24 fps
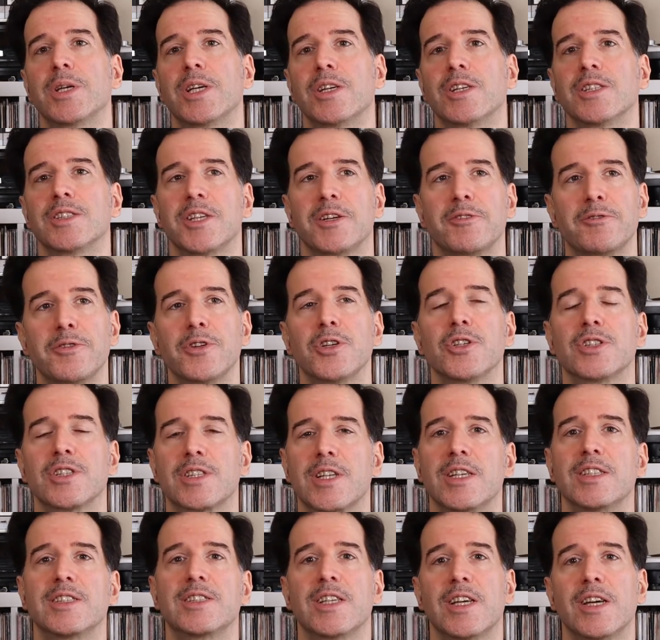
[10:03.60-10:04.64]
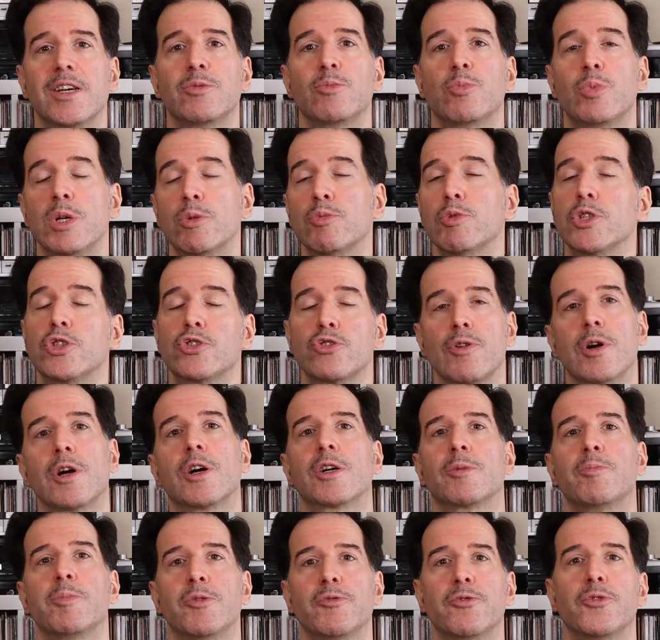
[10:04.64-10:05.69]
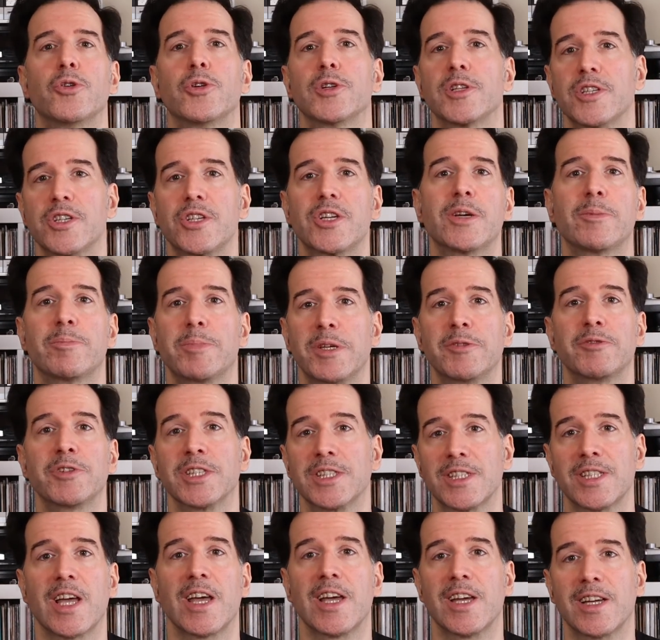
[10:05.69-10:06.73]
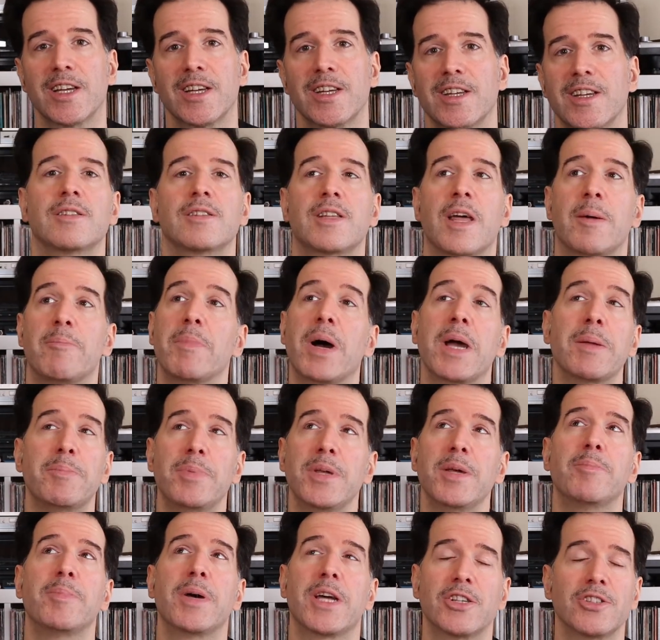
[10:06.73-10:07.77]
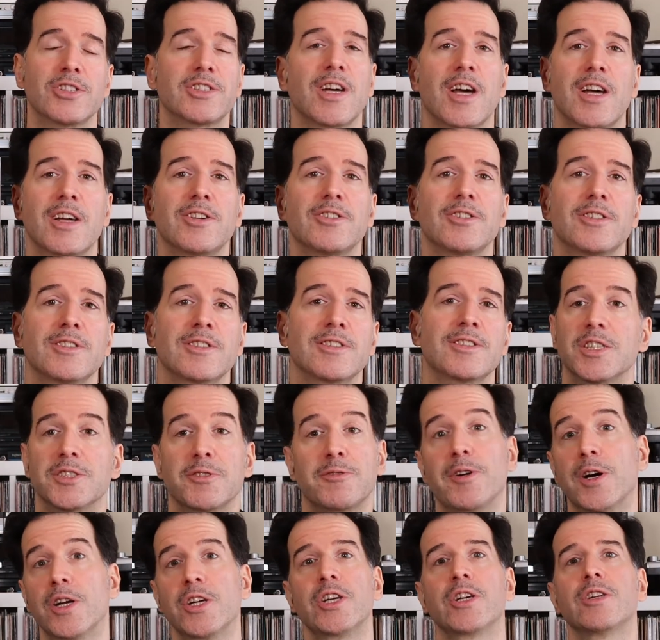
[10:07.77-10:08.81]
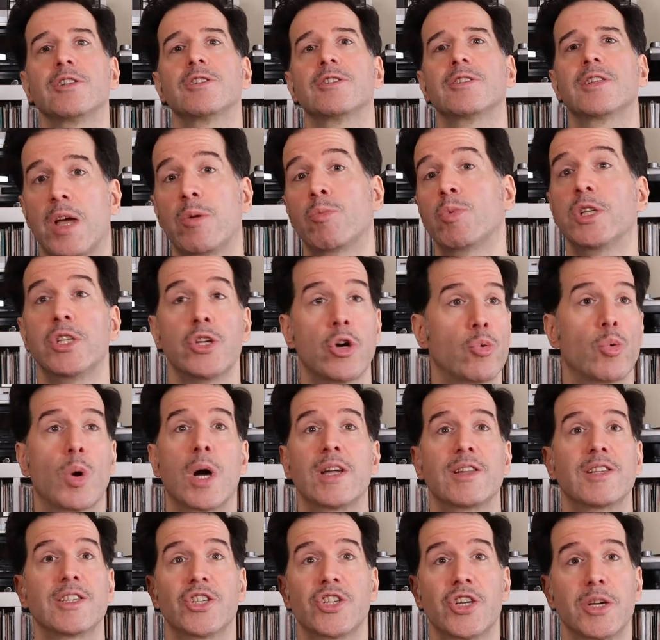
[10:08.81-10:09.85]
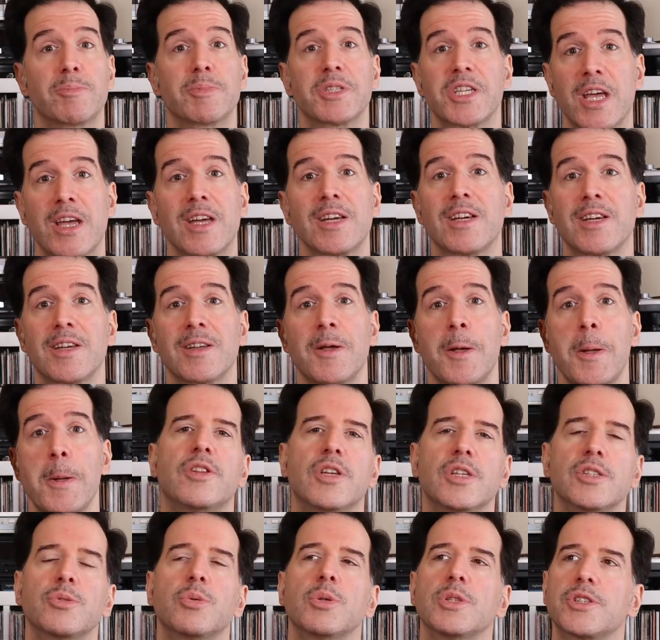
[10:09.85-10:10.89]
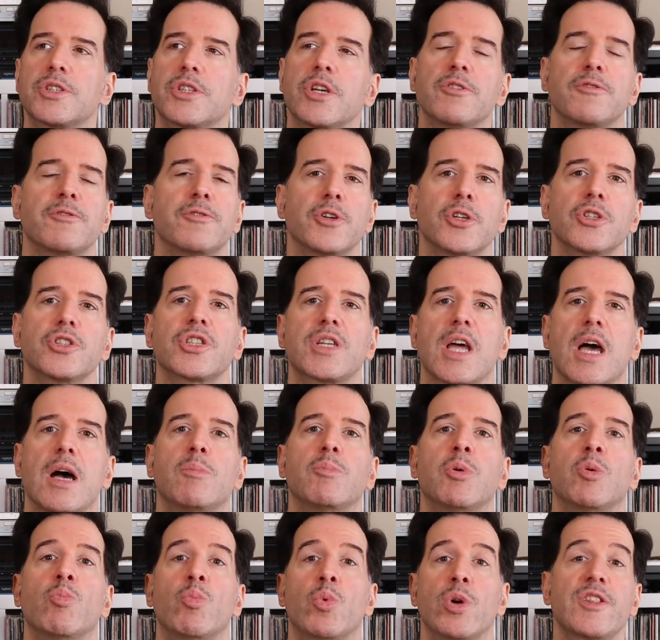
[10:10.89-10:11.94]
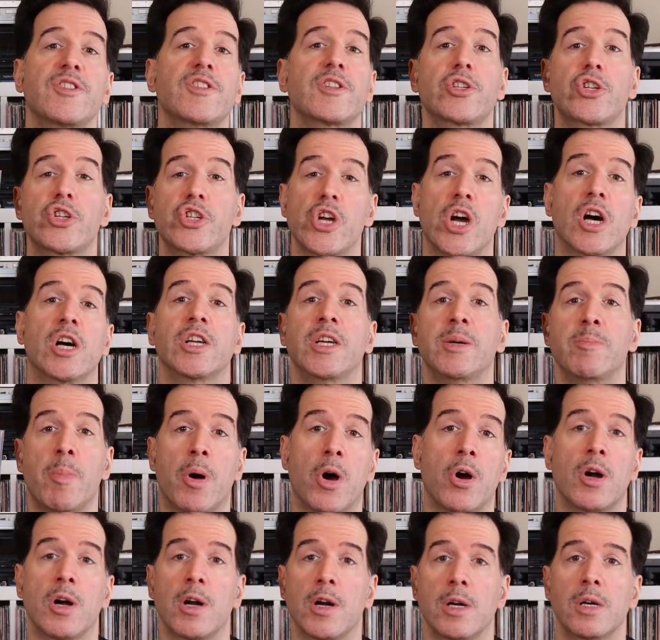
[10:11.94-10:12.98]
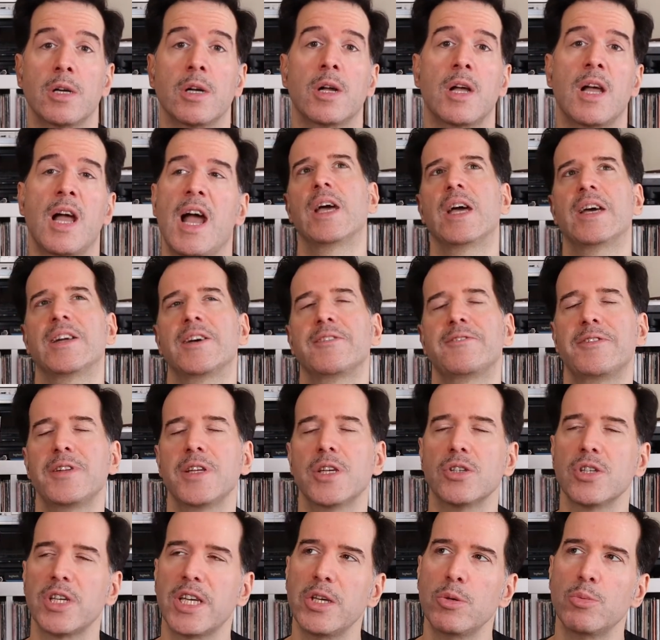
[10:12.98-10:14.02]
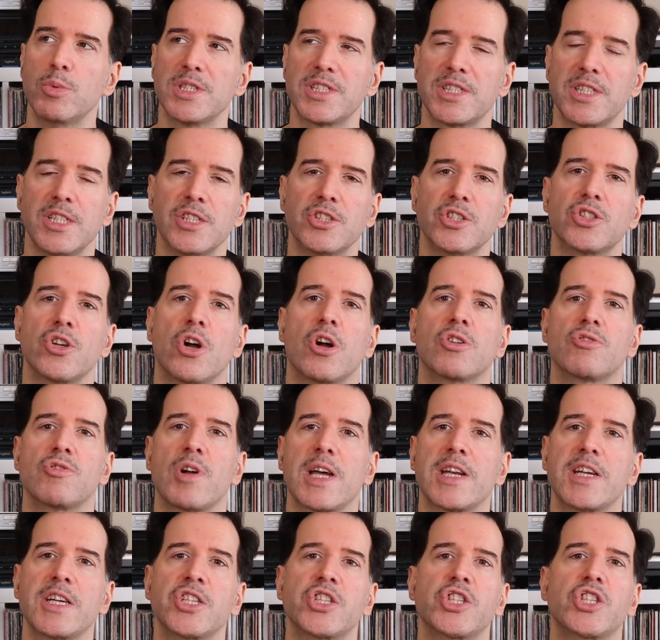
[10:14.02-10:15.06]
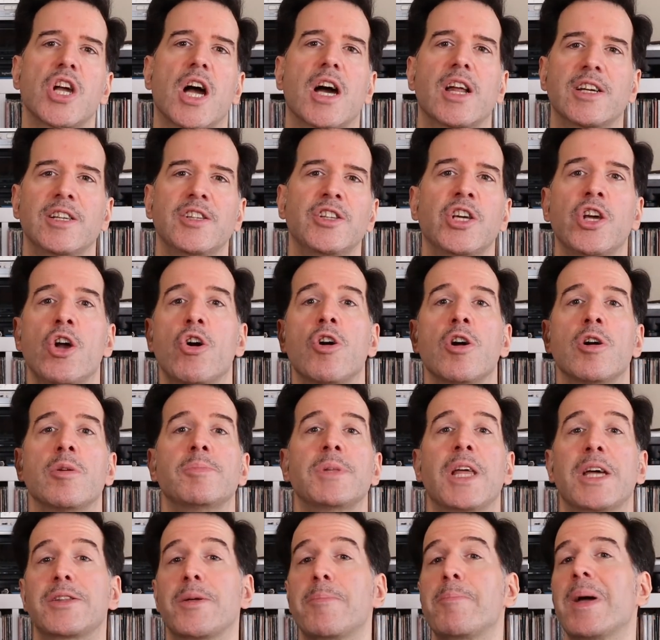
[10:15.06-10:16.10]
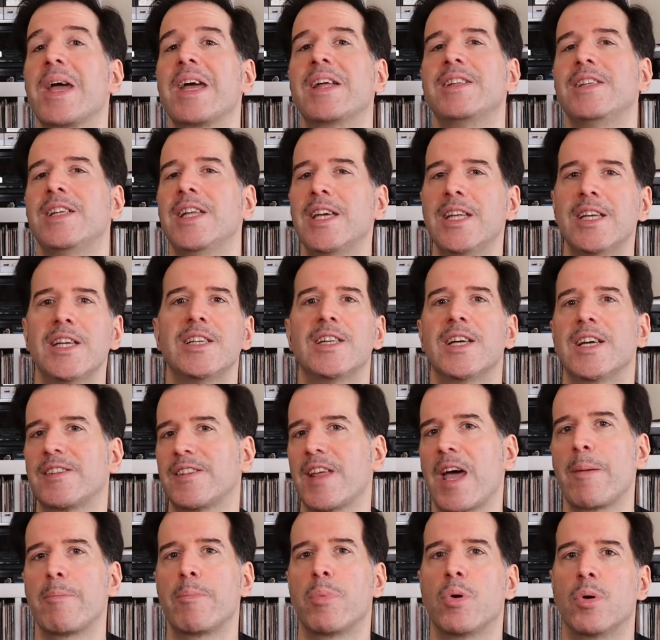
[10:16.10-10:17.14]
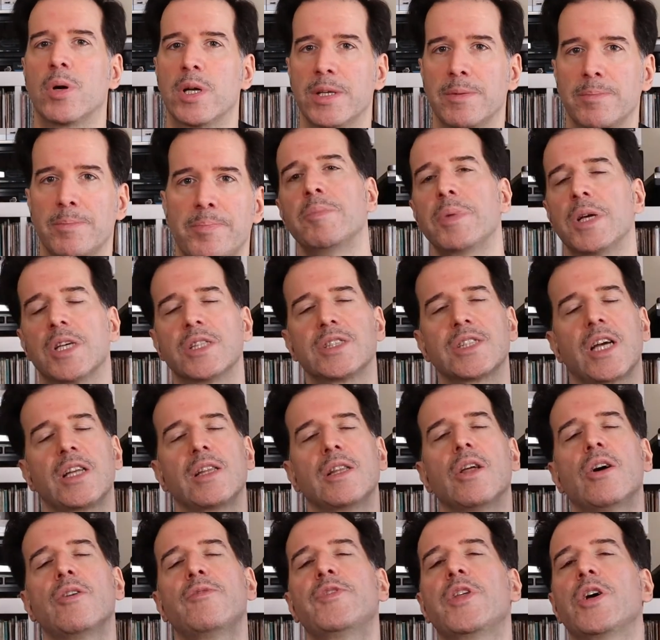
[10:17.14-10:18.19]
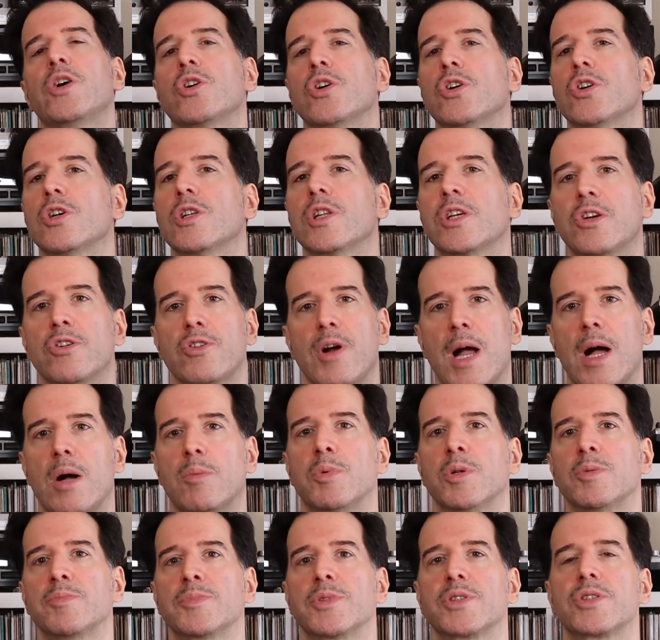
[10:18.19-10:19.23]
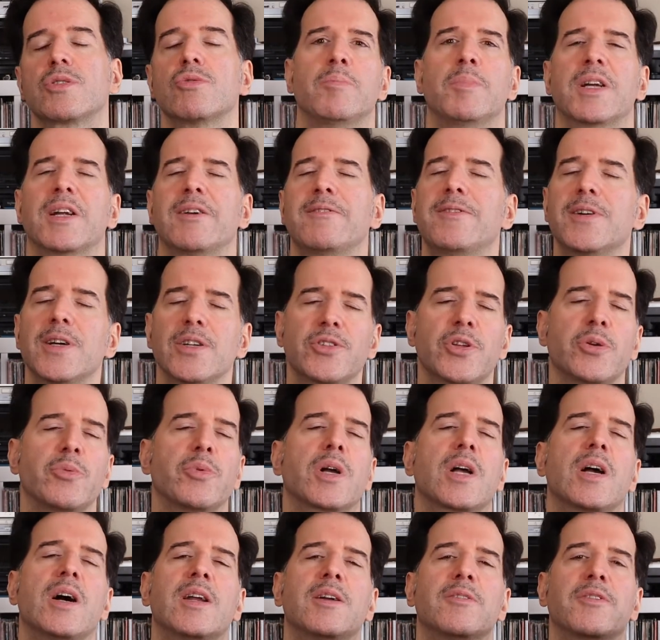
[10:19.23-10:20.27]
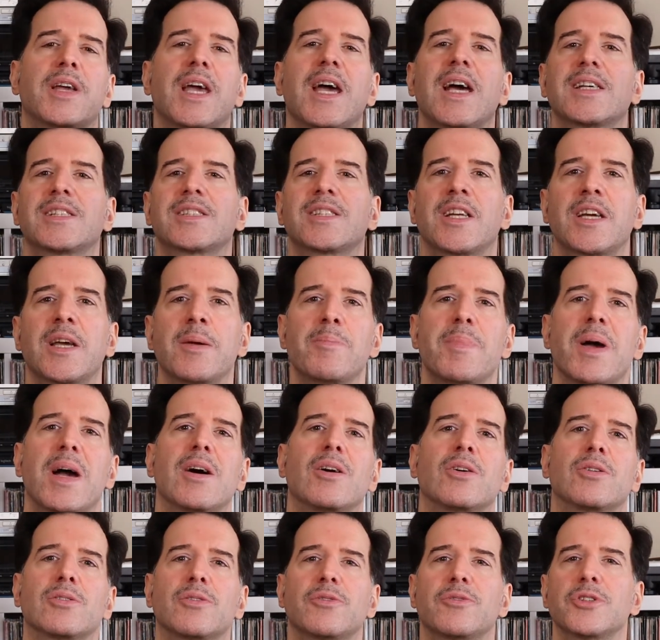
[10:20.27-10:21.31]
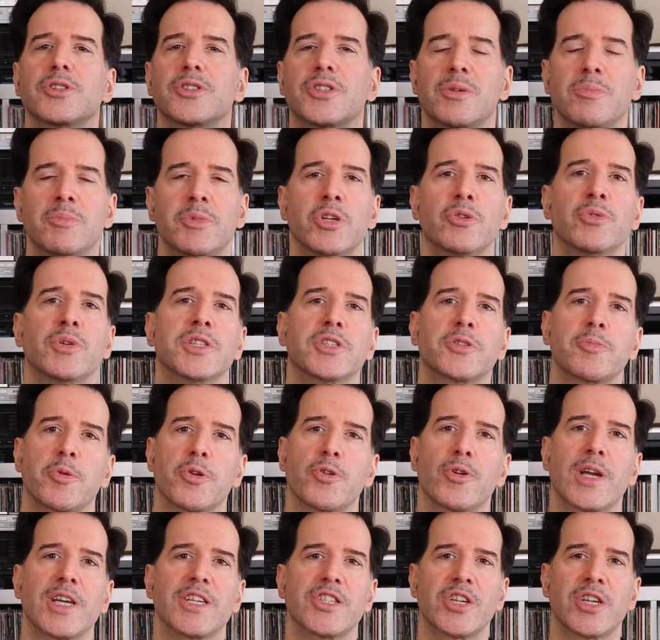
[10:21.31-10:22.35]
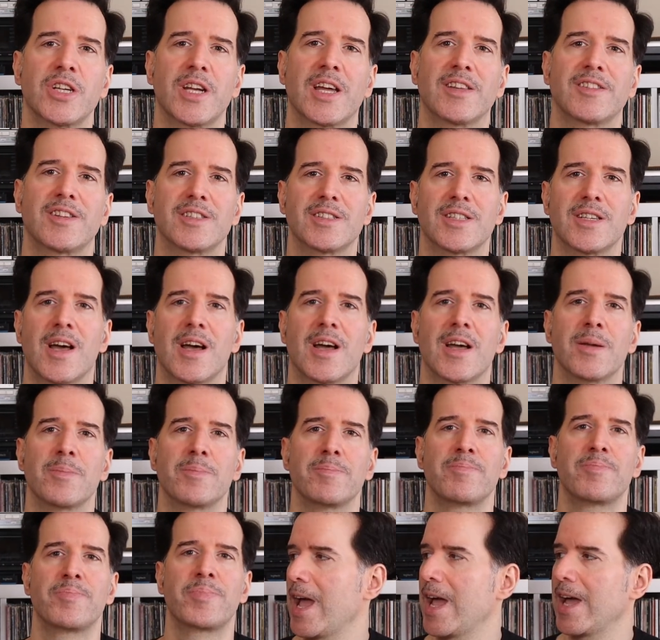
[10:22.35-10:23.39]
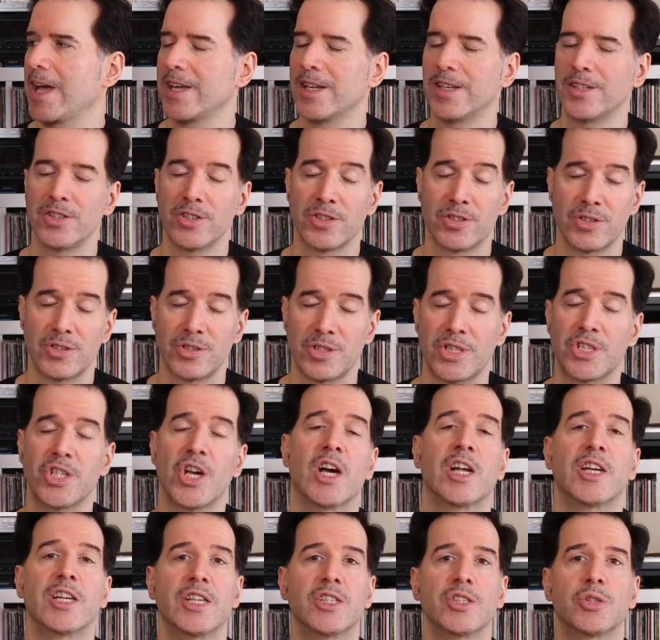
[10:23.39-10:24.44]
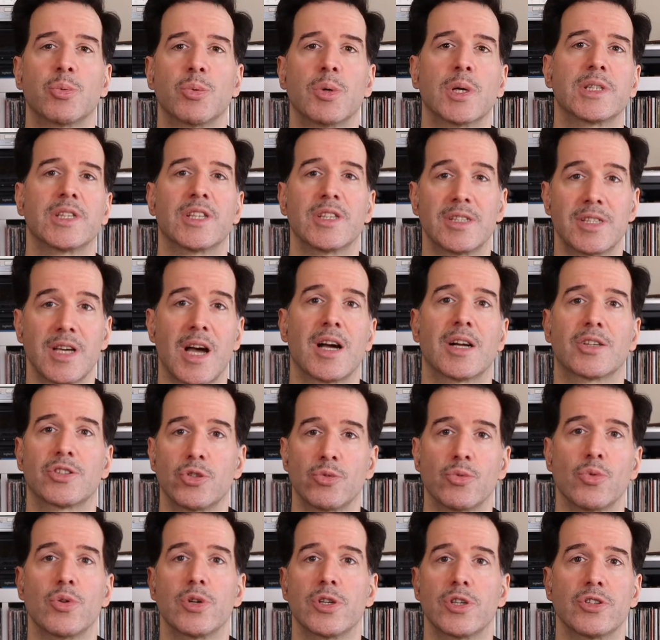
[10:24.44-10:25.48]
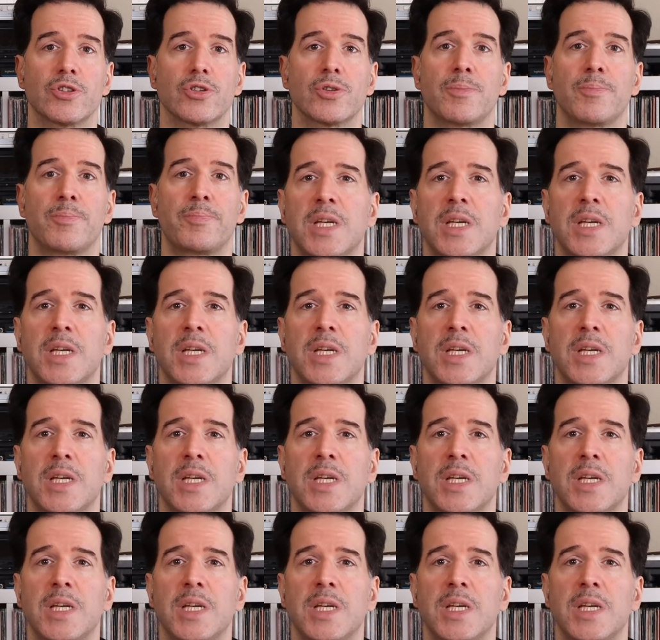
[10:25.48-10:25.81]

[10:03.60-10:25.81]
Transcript: because at first I said we were drunk before the ship even sank. That might be a better title, it's funnier, and we know why the ship sank. This was their first album with Johnny Marr, and I feel he was the songwriting shot in the arm that the band needed at that point. Because I loved their earlier albums, but I felt they were kind of casting about for some new inspiration at the time. And Johnny is what the doctor ordered.